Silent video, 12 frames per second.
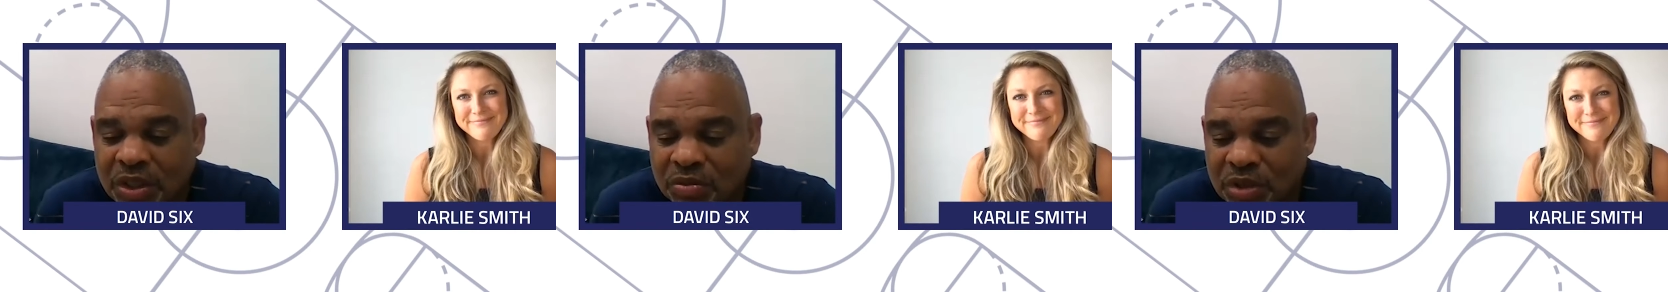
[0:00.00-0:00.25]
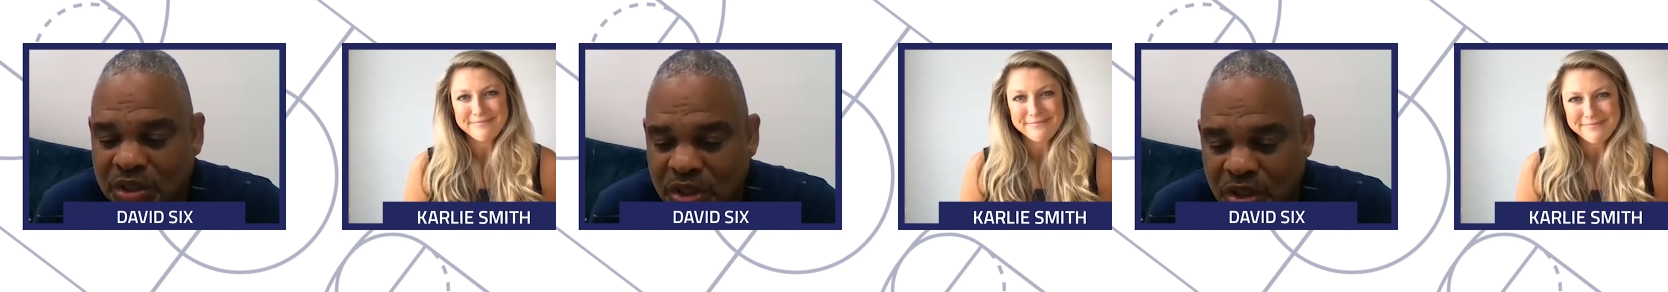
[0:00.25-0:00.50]

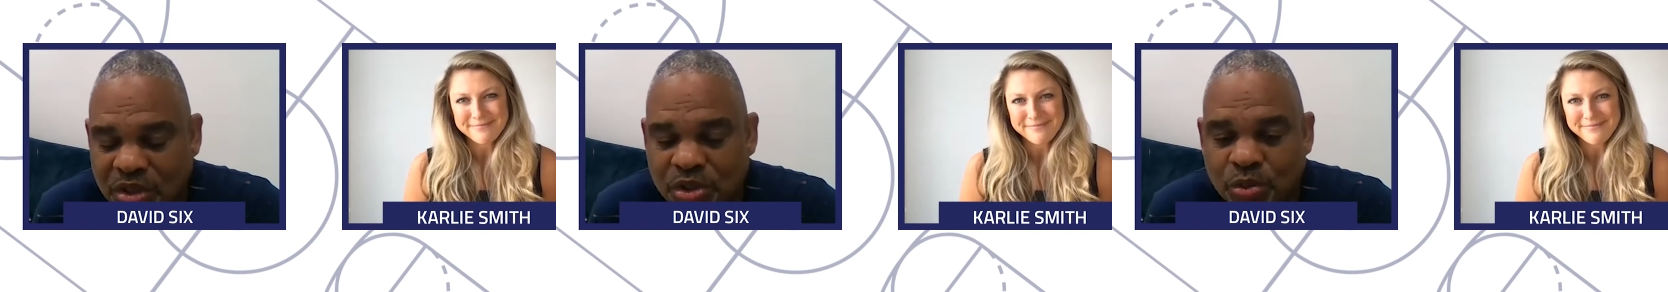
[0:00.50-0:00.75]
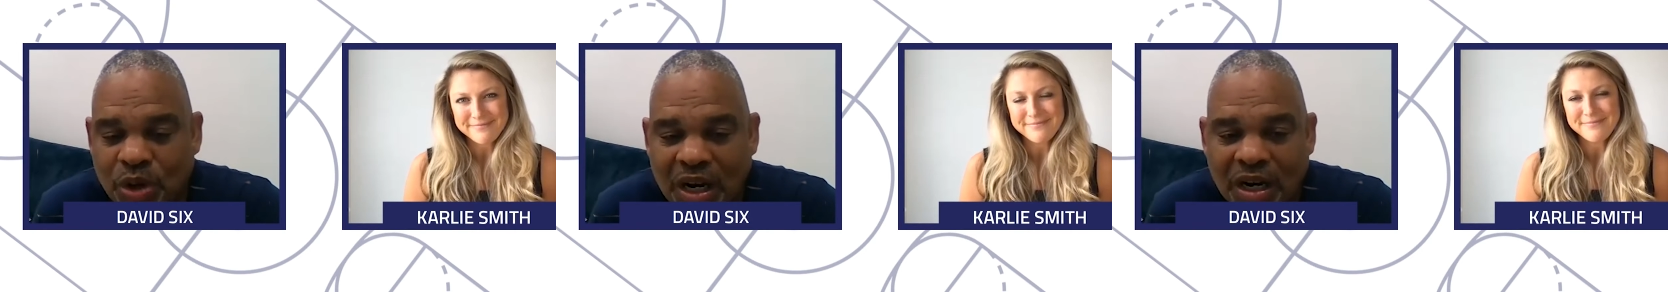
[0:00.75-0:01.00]
Speaker 1: return
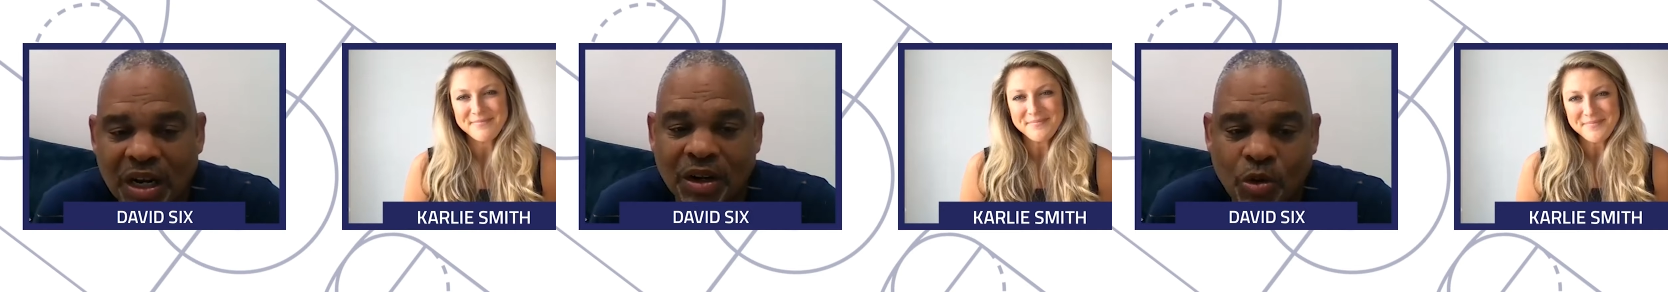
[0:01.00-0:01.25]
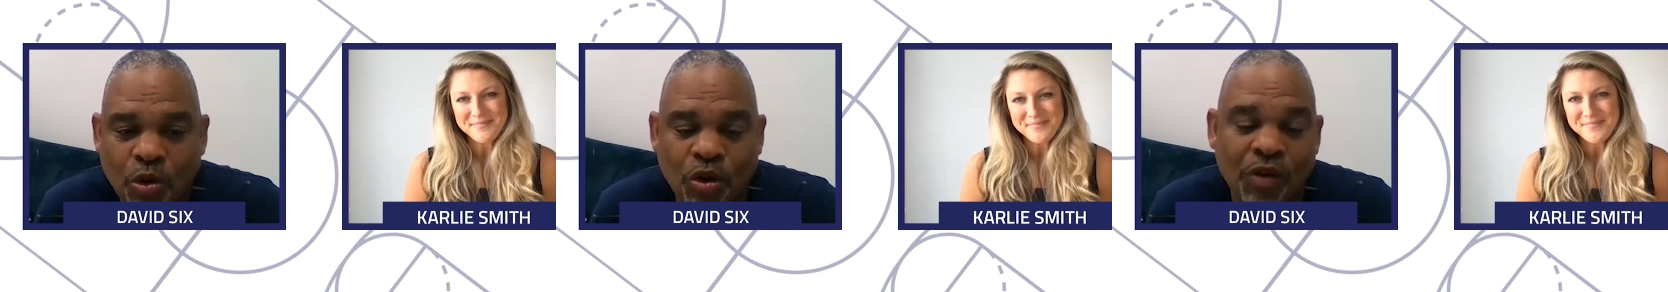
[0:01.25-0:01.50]
to our
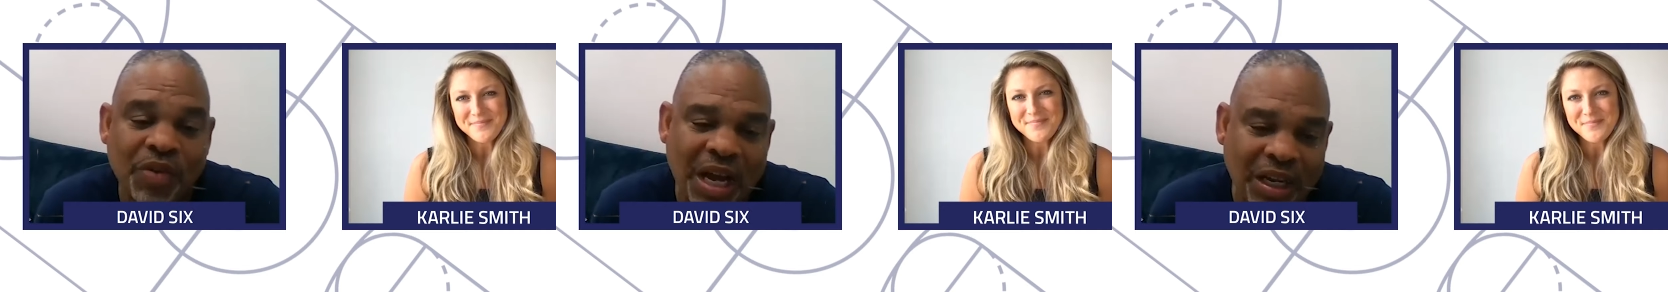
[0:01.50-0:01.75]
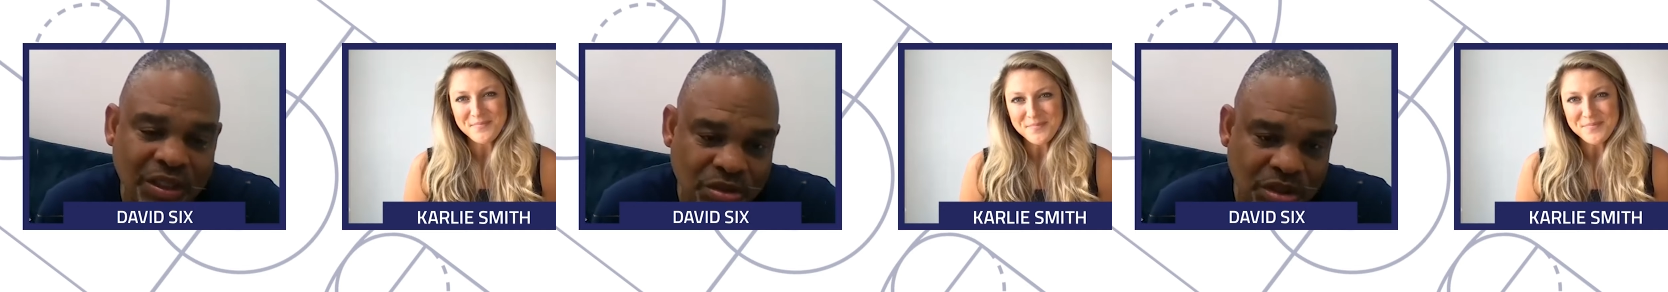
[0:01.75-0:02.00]
core
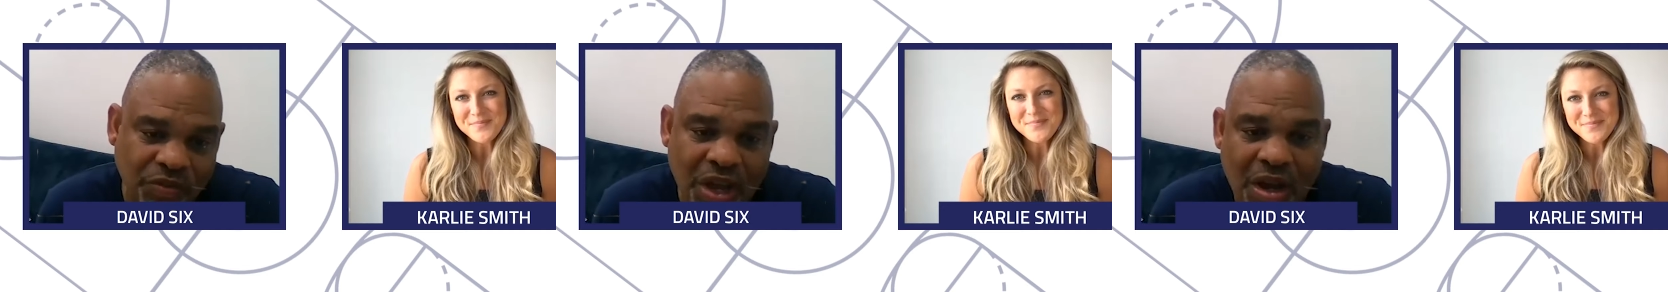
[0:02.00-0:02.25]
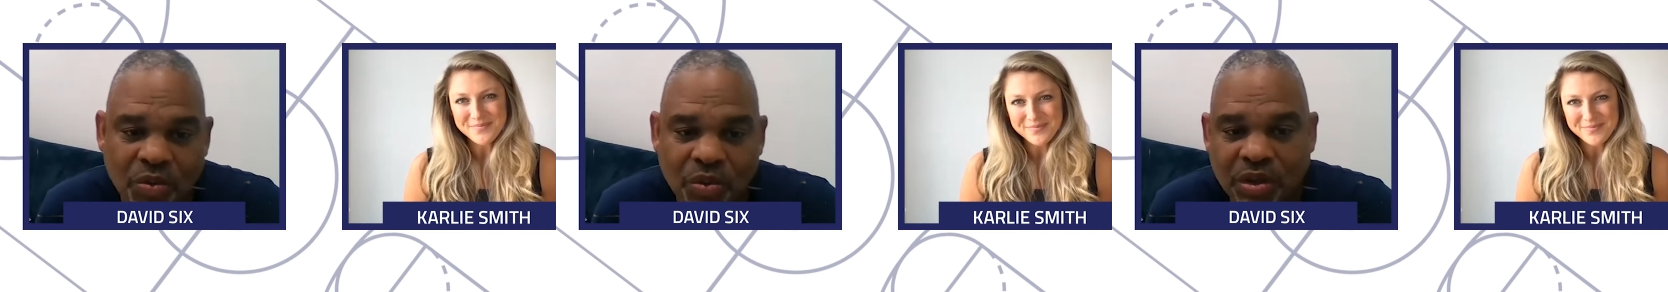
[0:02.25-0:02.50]
values, if
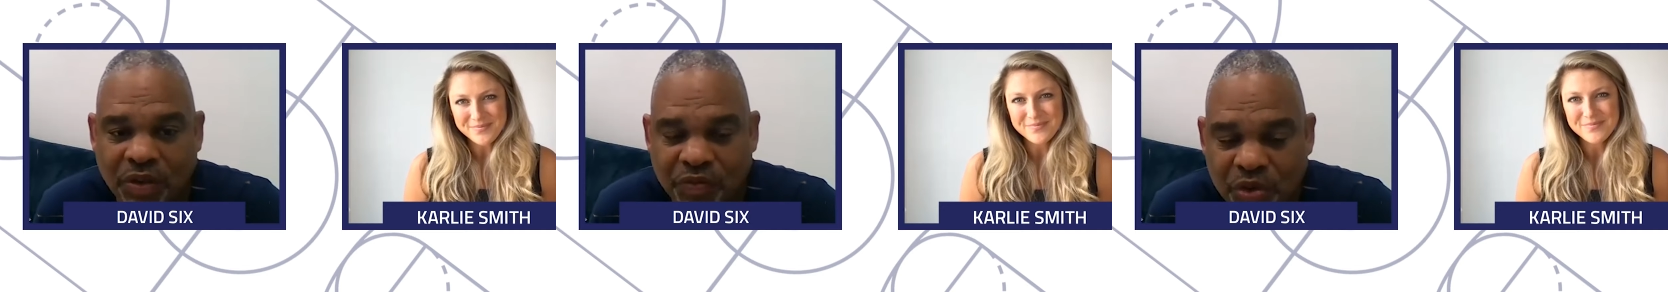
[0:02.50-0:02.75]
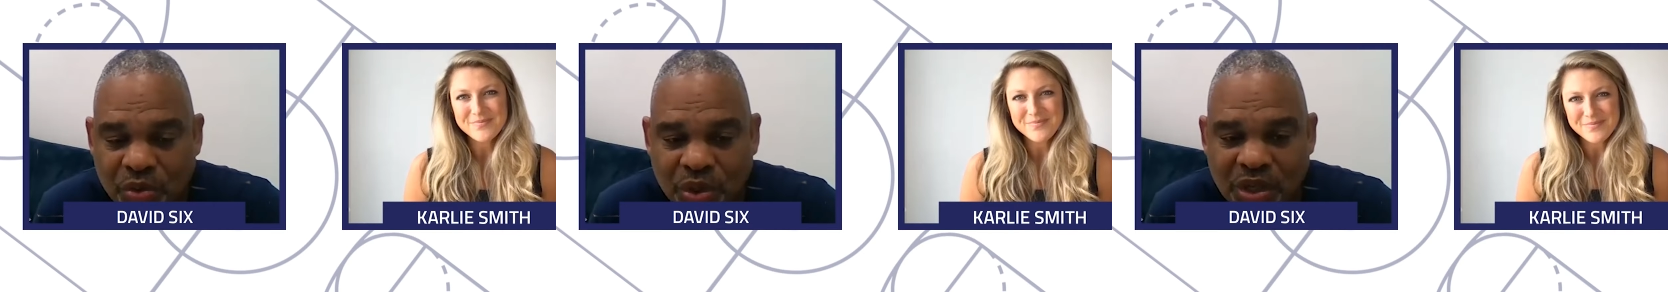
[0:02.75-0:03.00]
I
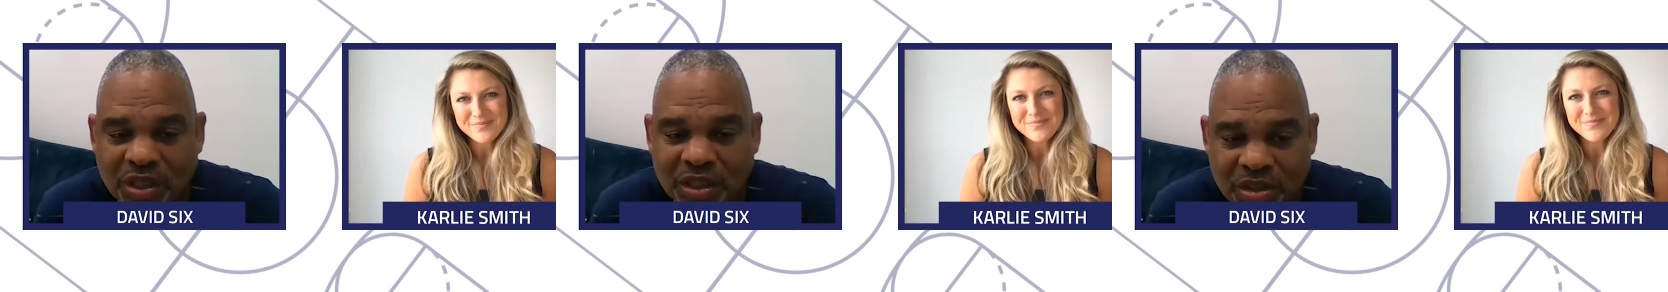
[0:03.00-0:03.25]
if you will,